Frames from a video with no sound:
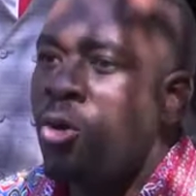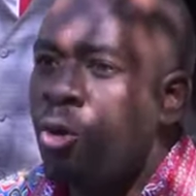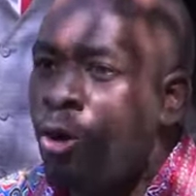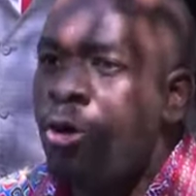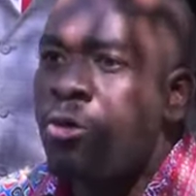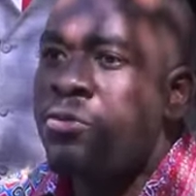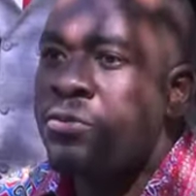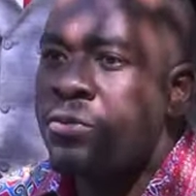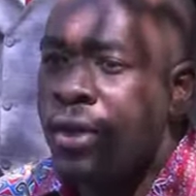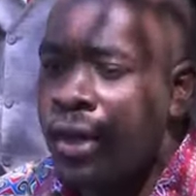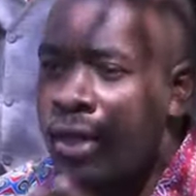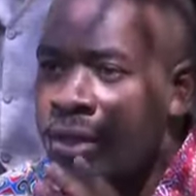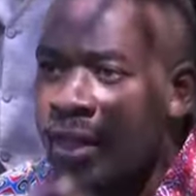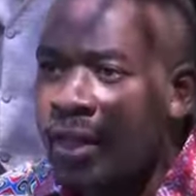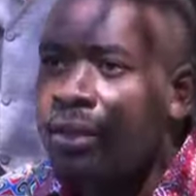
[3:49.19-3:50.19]
of
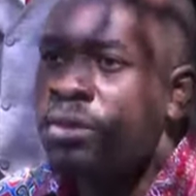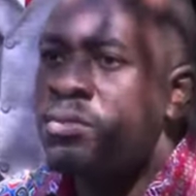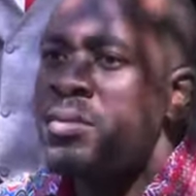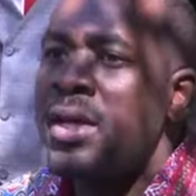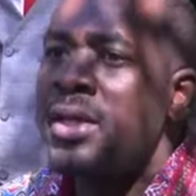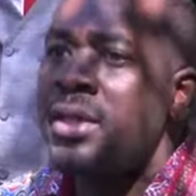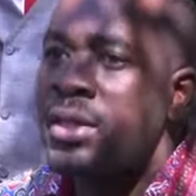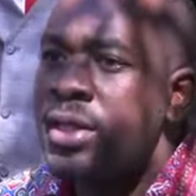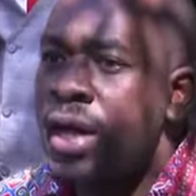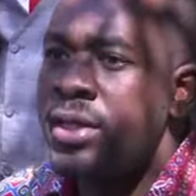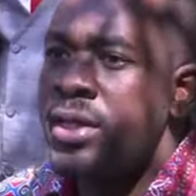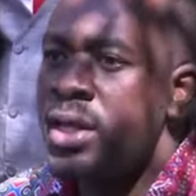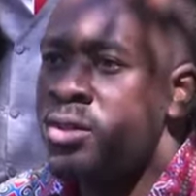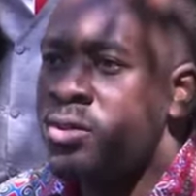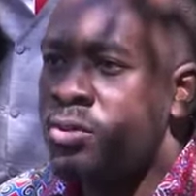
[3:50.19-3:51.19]
a settlement that
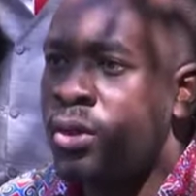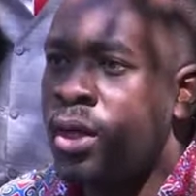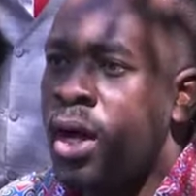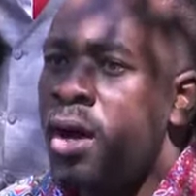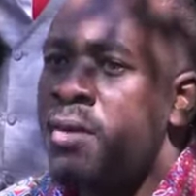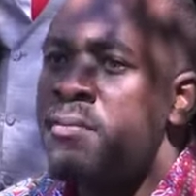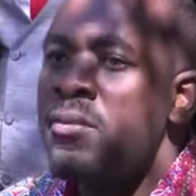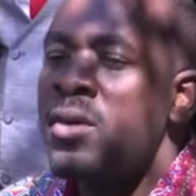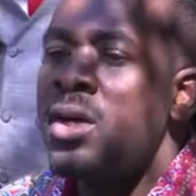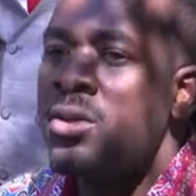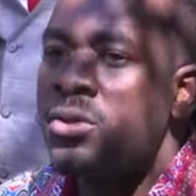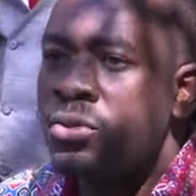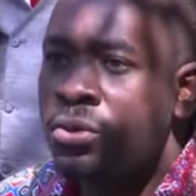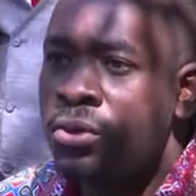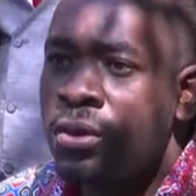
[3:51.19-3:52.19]
has to come
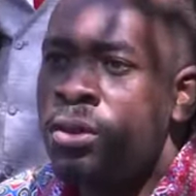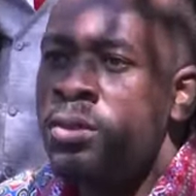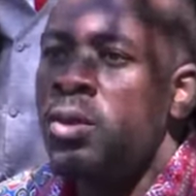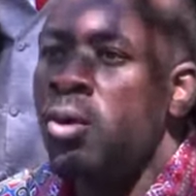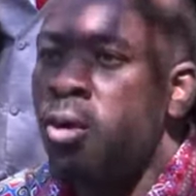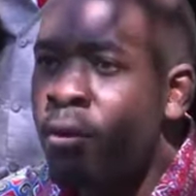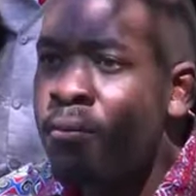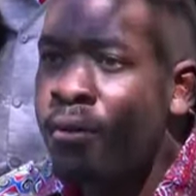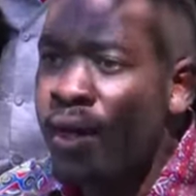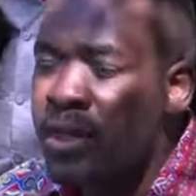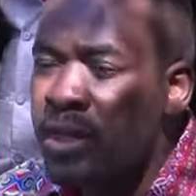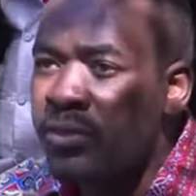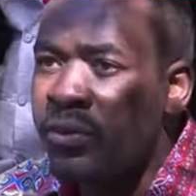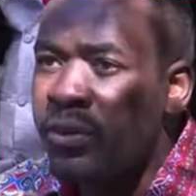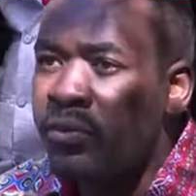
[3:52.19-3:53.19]
through
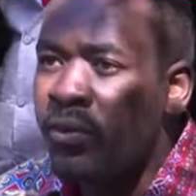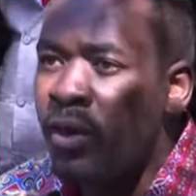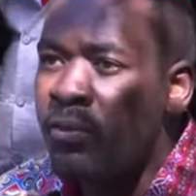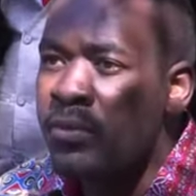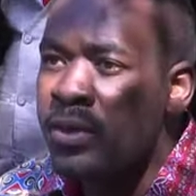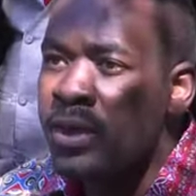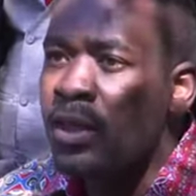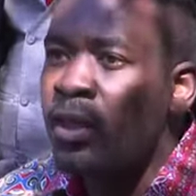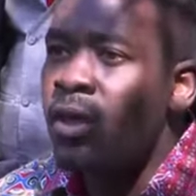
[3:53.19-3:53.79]
comprehensive reforms,